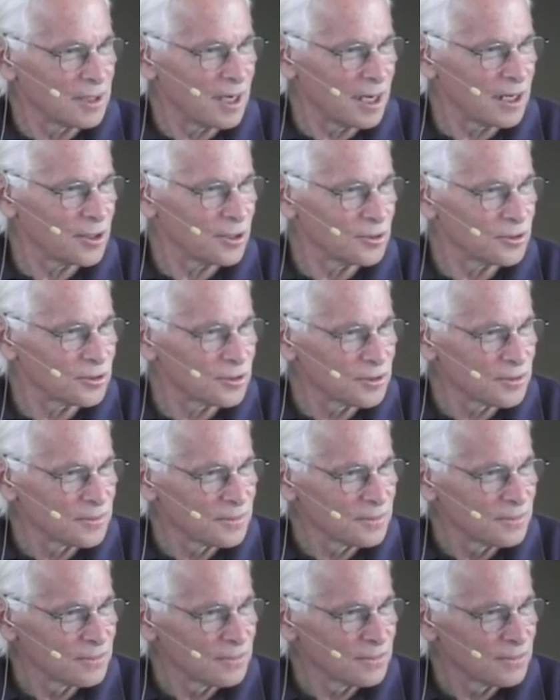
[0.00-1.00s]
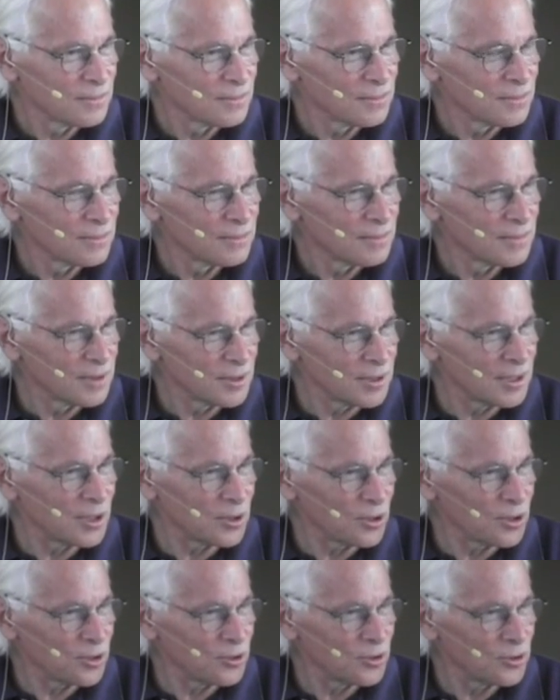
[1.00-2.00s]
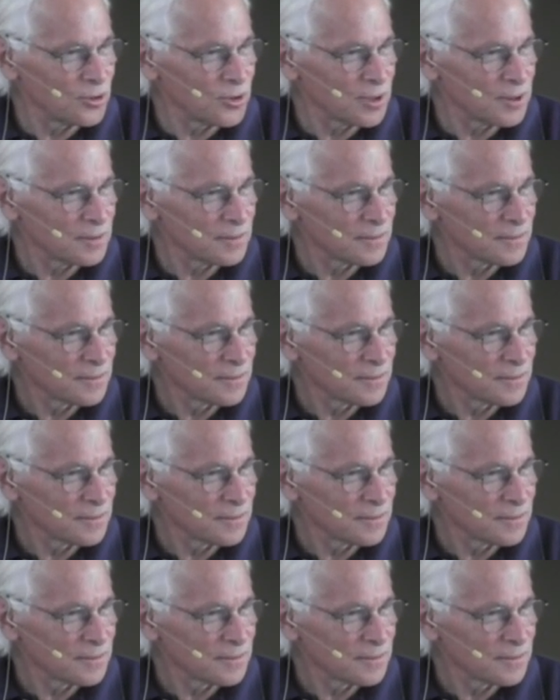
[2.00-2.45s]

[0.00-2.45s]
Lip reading: irons. Isn't that all you're doing?